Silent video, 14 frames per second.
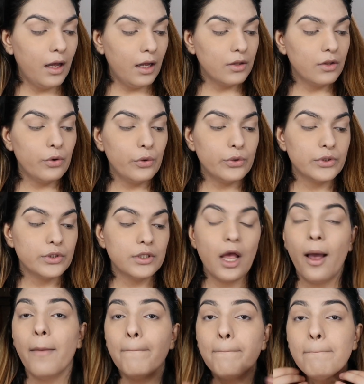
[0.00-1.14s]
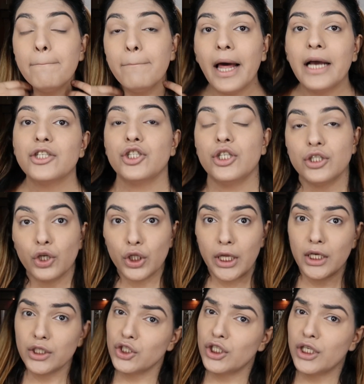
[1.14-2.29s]
those blushes on
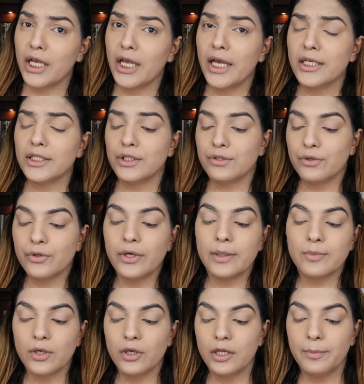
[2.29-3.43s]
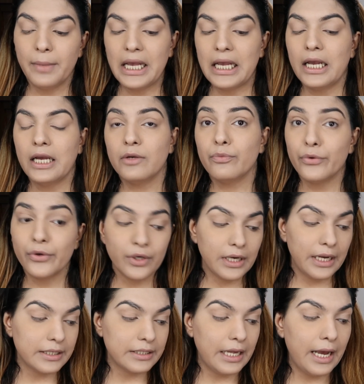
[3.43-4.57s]
their cheeks, so I'm gonna make it work
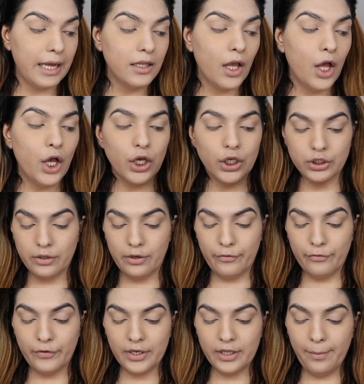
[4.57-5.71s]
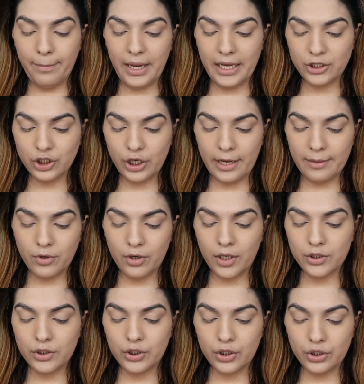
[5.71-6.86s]
like that. So for the blush, I'm
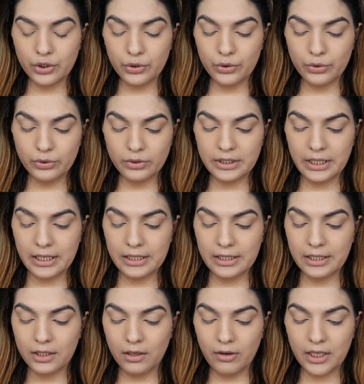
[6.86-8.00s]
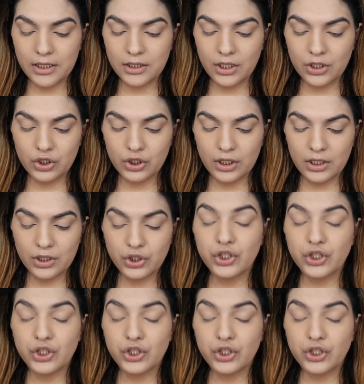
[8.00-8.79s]
going to use the Glow Essential